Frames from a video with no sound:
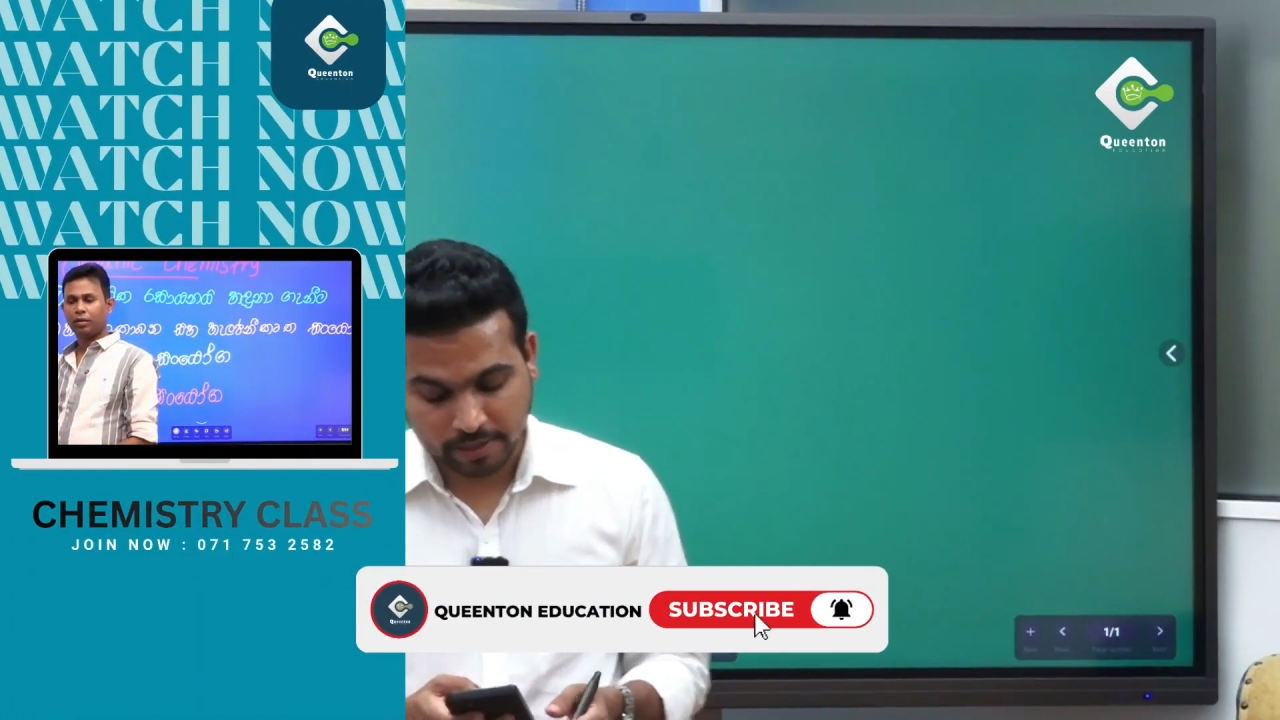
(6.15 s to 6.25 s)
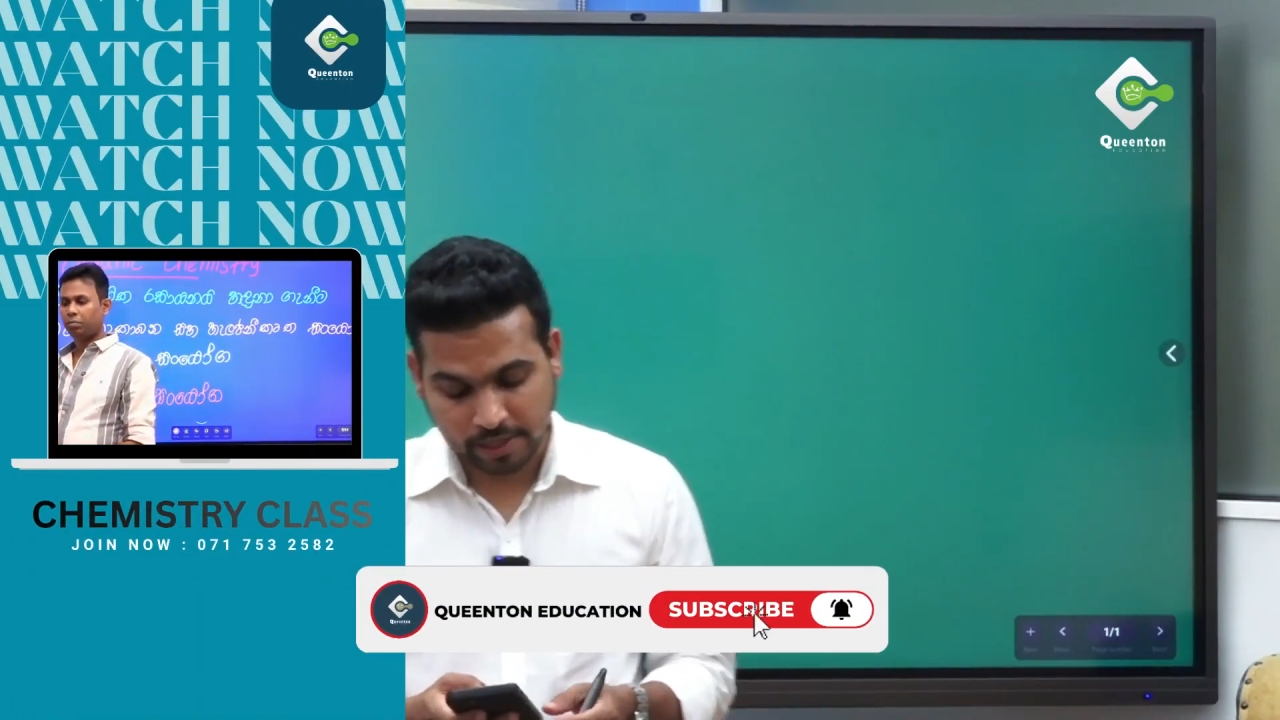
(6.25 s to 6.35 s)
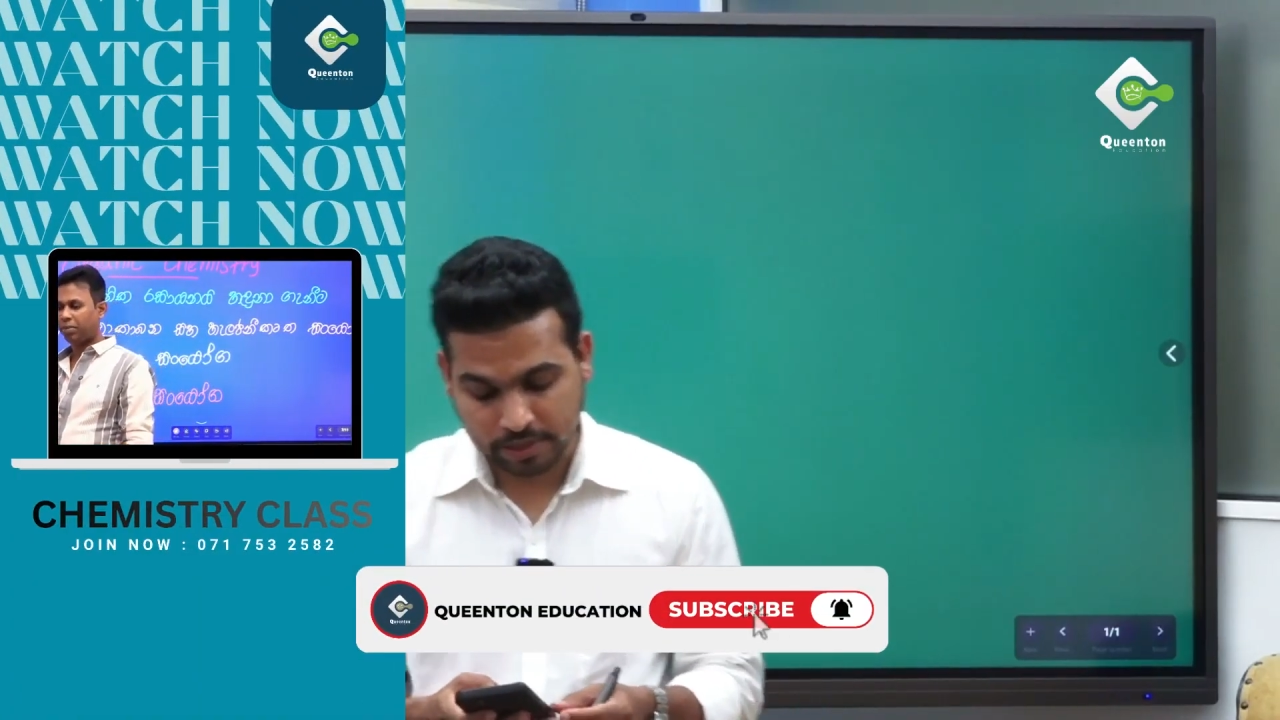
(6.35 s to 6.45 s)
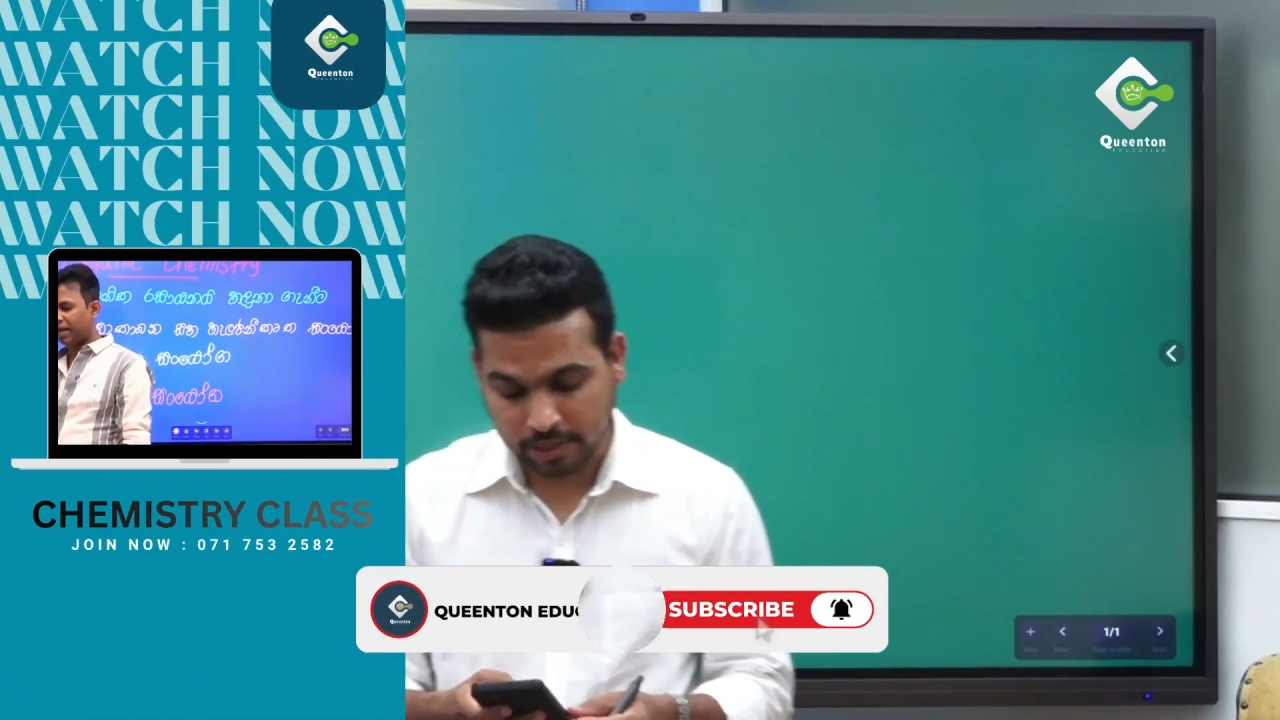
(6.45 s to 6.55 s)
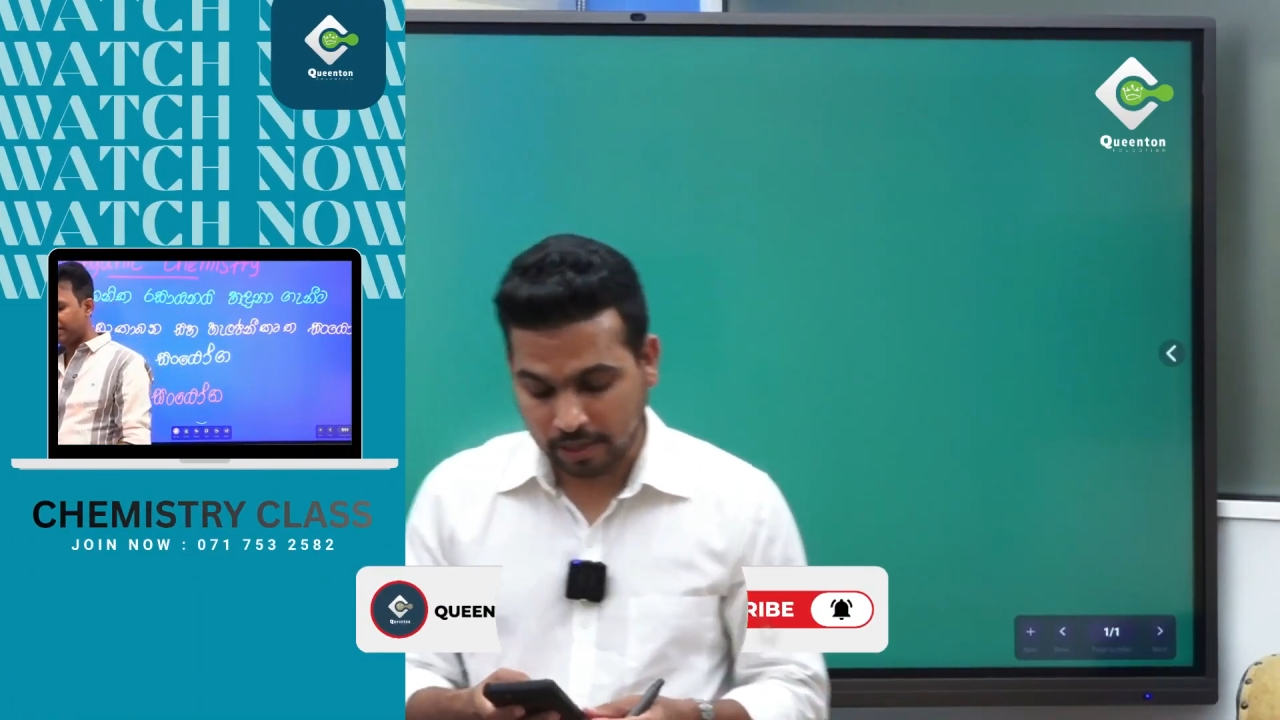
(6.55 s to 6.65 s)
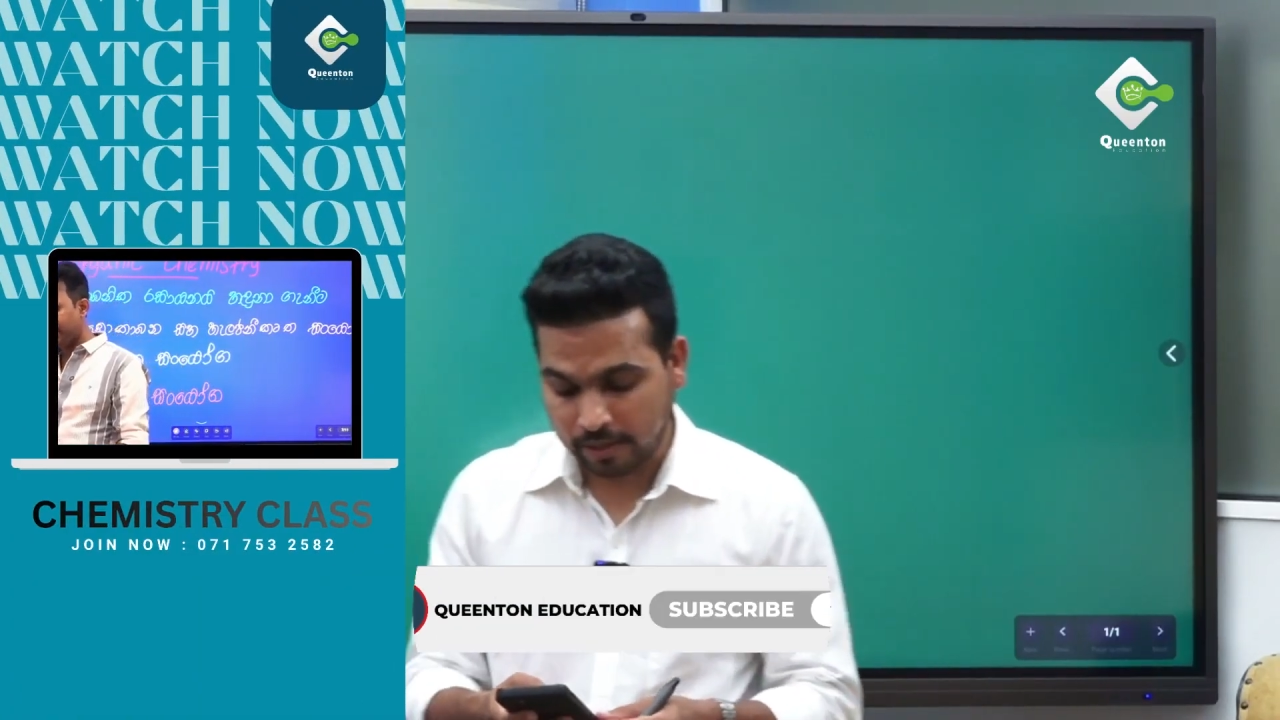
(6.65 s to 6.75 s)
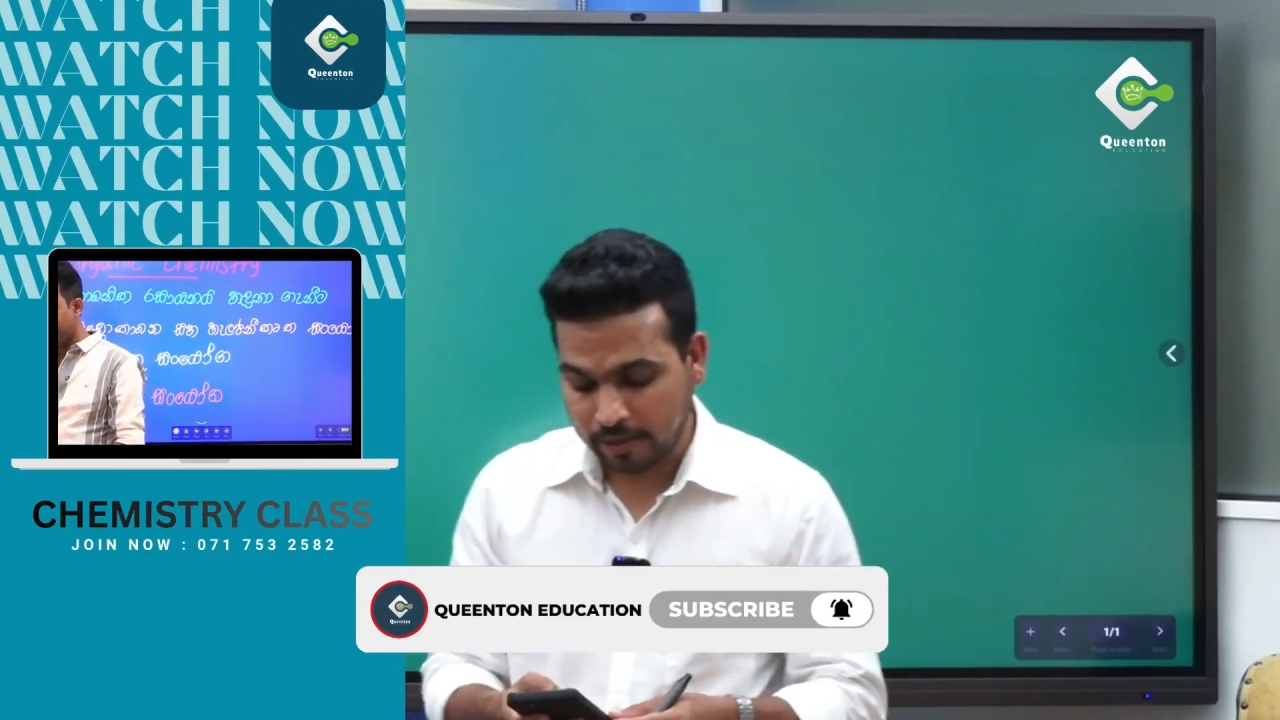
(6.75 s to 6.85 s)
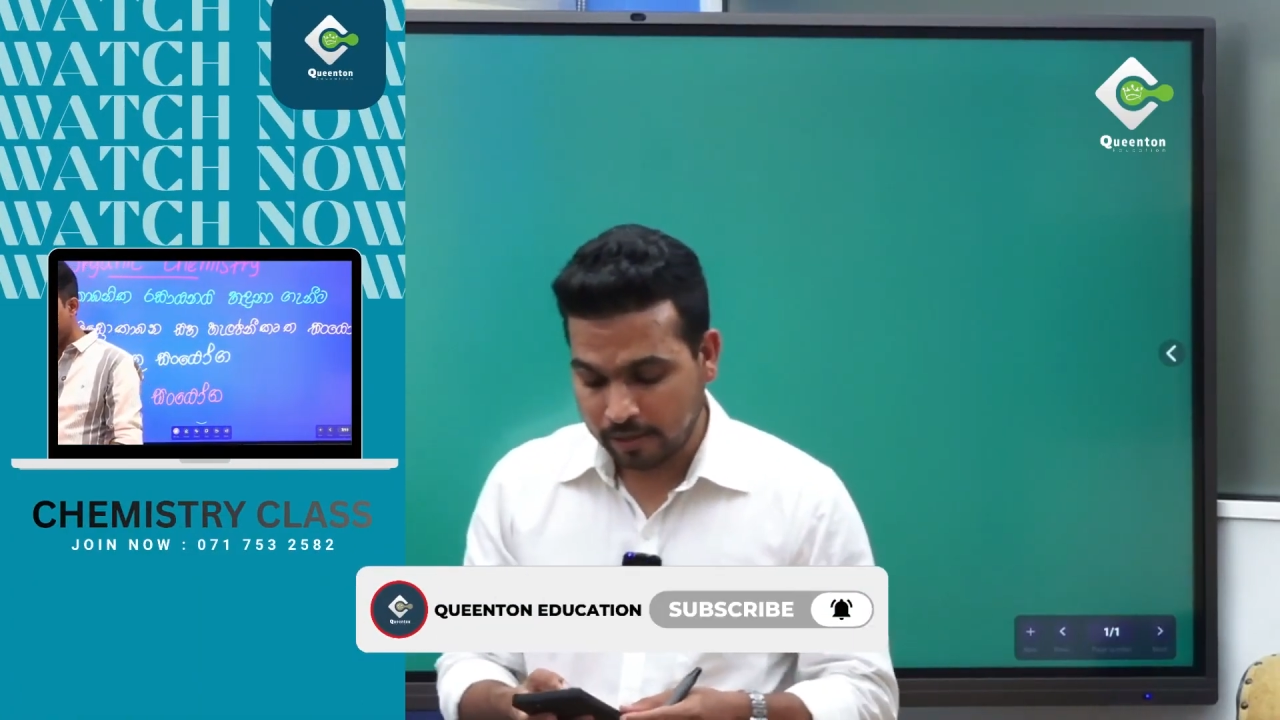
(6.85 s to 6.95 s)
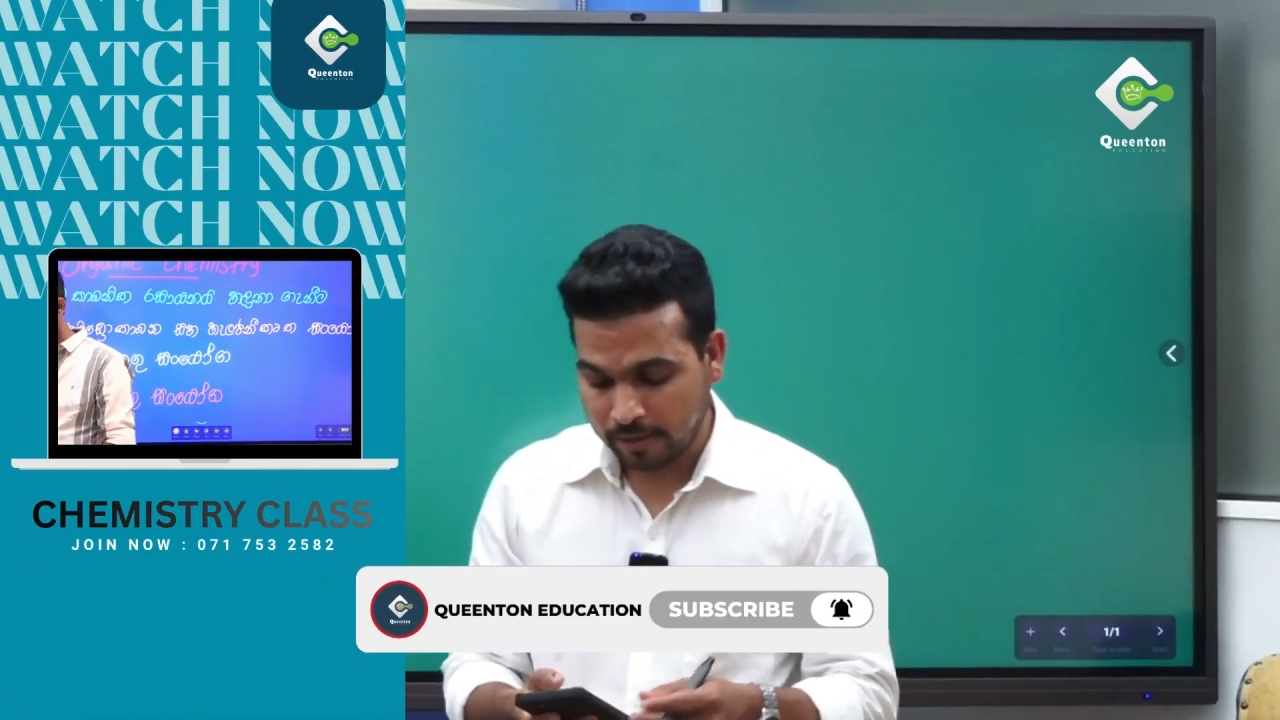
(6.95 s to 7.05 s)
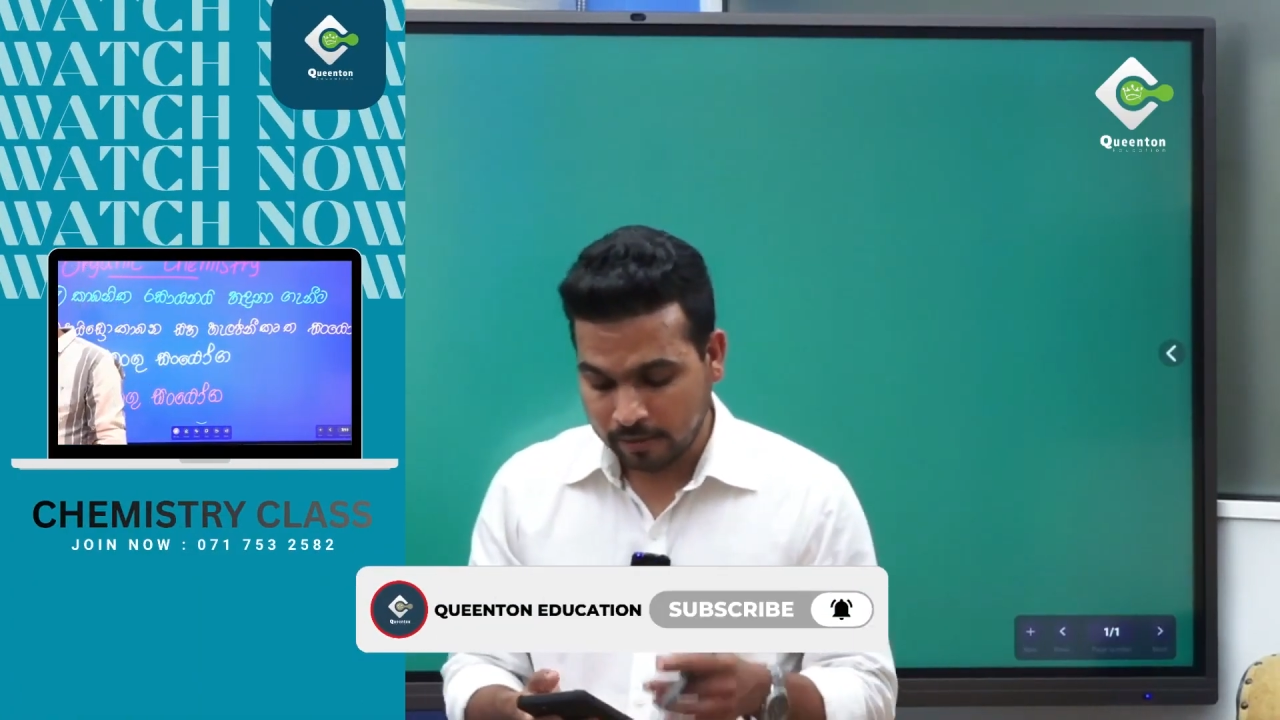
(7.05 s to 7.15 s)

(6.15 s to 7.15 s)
section.